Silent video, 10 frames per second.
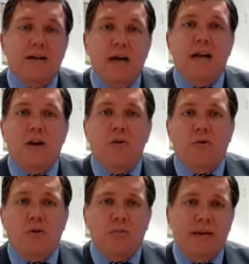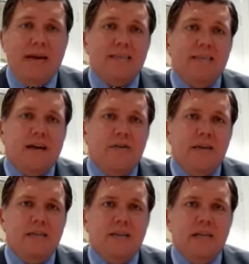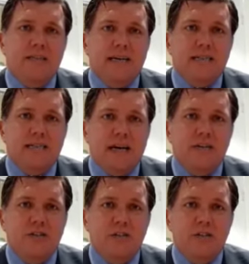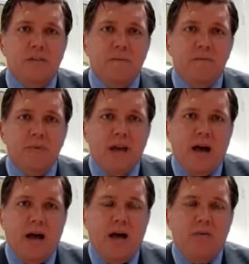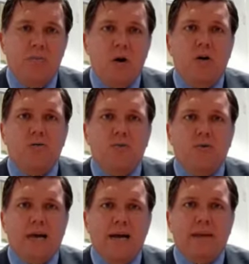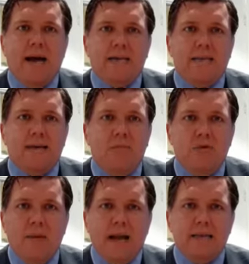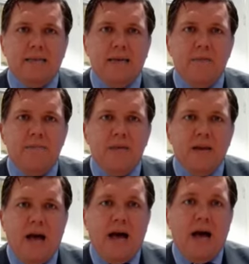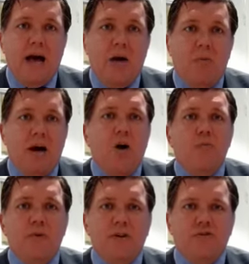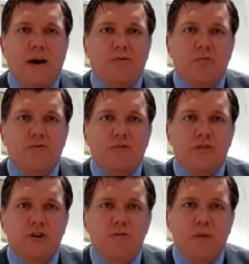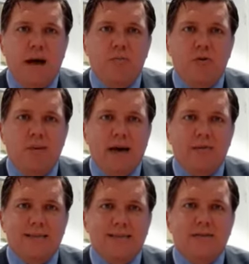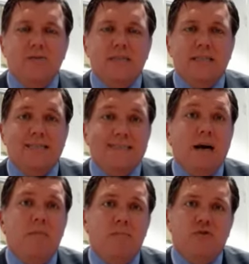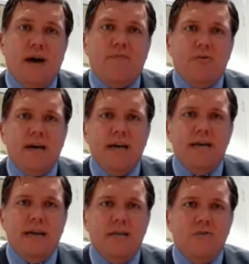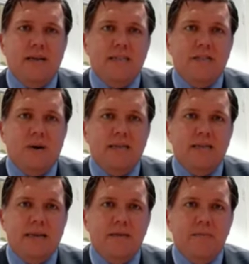no longer be necessary in certain destinations, the world will get back to some normality. We're hoping that travel will resume and we'll be able to still see some travel in 2020.